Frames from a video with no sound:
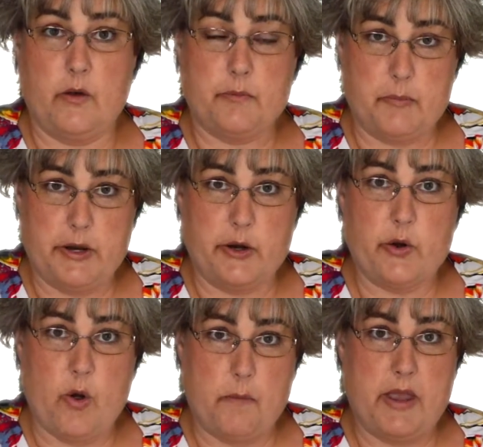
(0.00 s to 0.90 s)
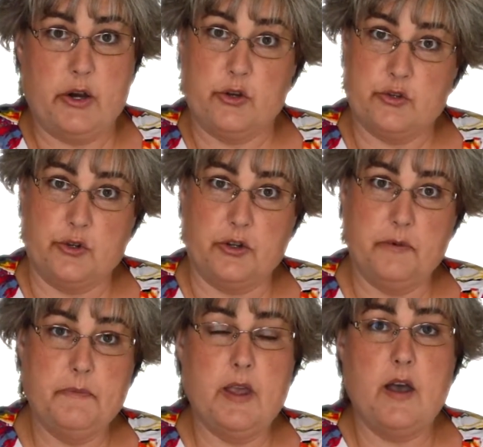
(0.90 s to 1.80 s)
Prepared Homemaker journal
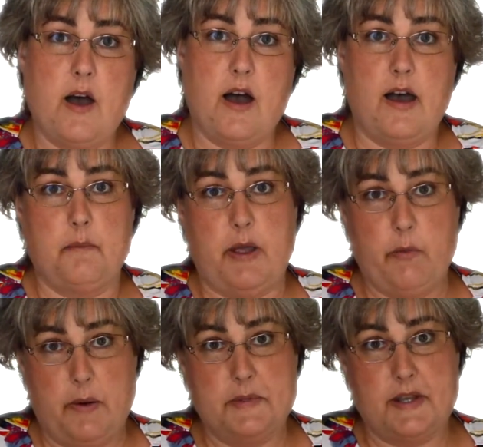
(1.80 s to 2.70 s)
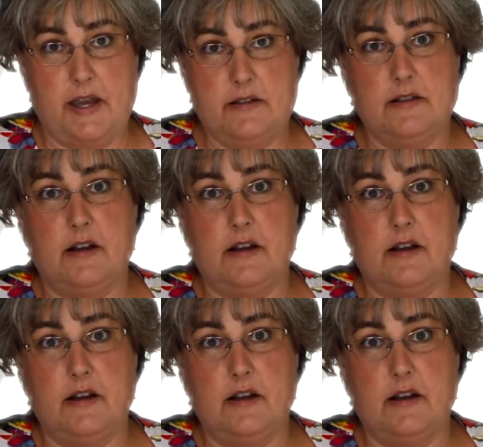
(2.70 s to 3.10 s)
on my website,